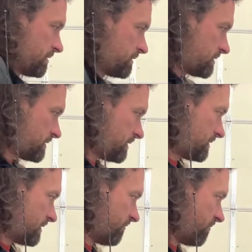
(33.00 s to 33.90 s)

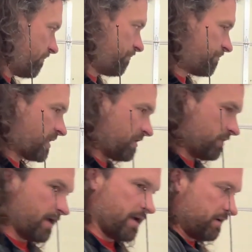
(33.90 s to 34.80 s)
6 of them
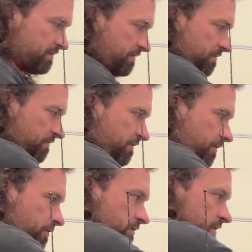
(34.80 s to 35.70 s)
lined
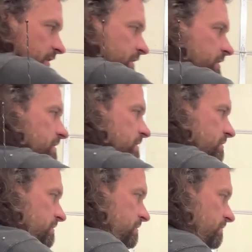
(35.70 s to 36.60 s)
vertically like this.
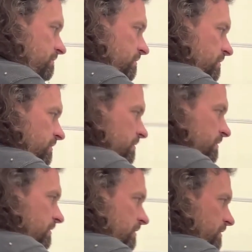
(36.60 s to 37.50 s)

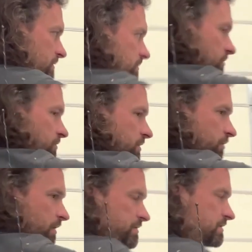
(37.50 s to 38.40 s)
They'll go
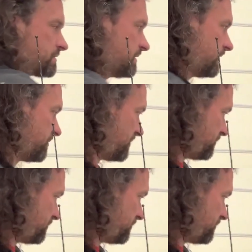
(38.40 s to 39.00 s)
across, and I'm gonna